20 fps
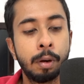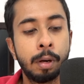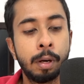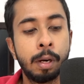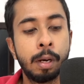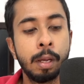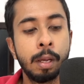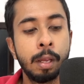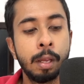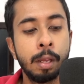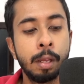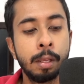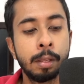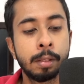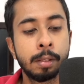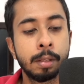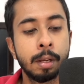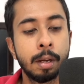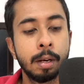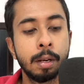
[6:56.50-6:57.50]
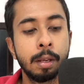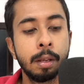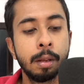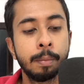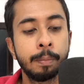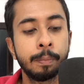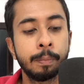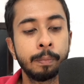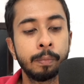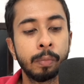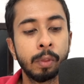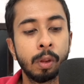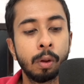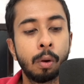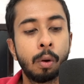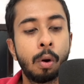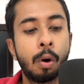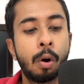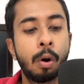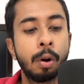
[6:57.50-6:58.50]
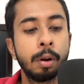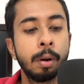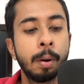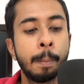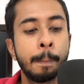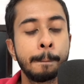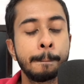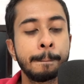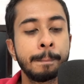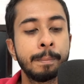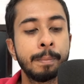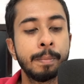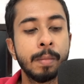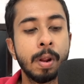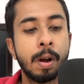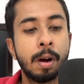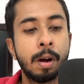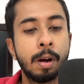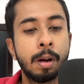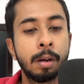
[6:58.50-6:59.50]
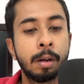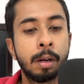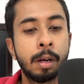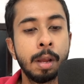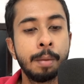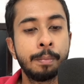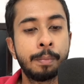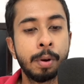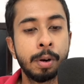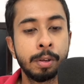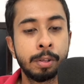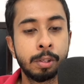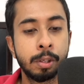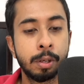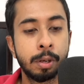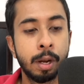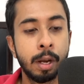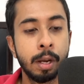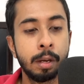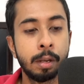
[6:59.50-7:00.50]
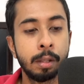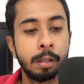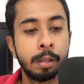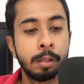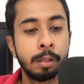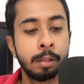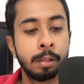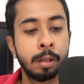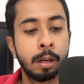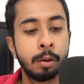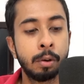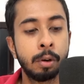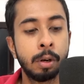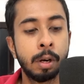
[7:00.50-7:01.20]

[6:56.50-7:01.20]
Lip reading: D sunny on temperature, right? This is done on